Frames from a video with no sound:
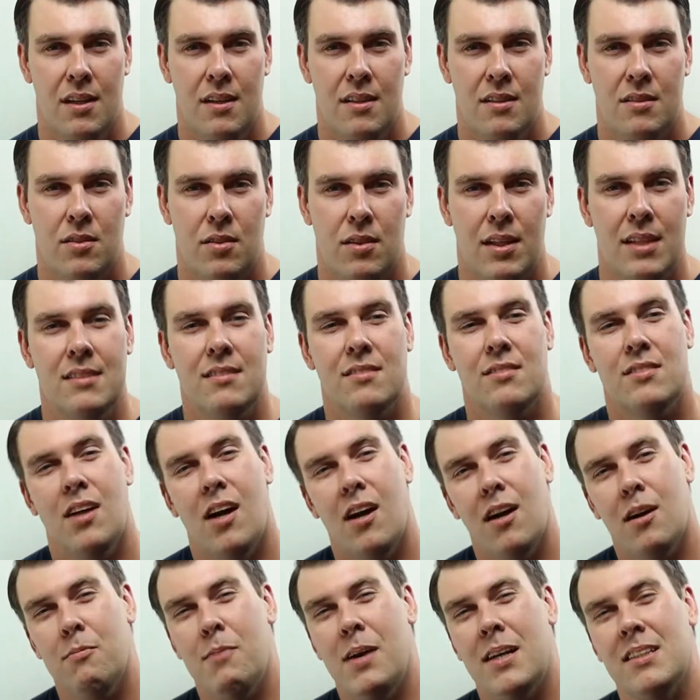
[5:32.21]
So let's
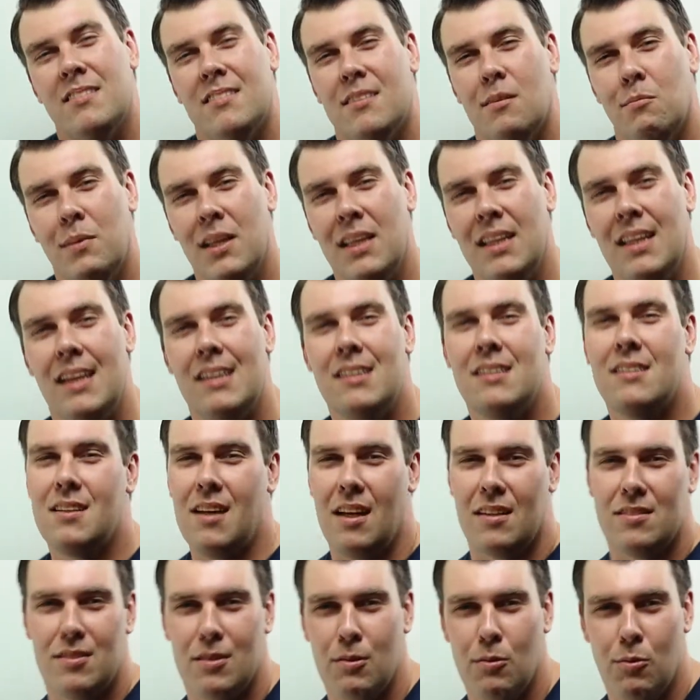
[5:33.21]
talk about something that
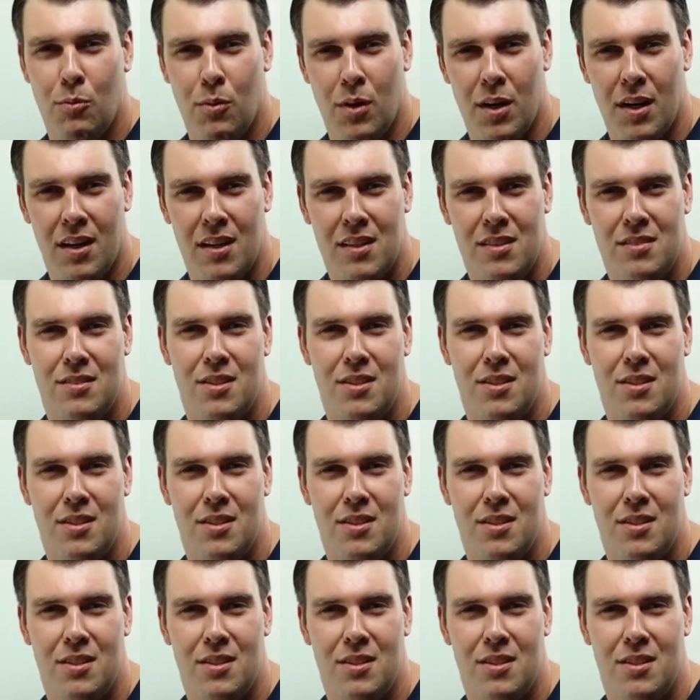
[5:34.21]
doesn't work.